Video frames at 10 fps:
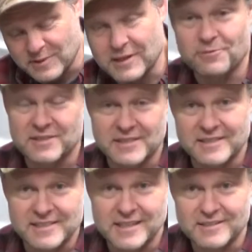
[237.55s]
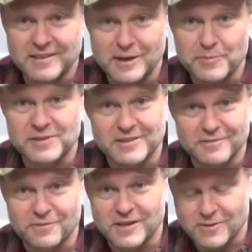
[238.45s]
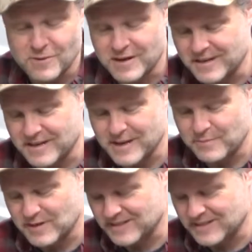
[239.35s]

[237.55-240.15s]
and that was the exact opposite of what I wanted to happen.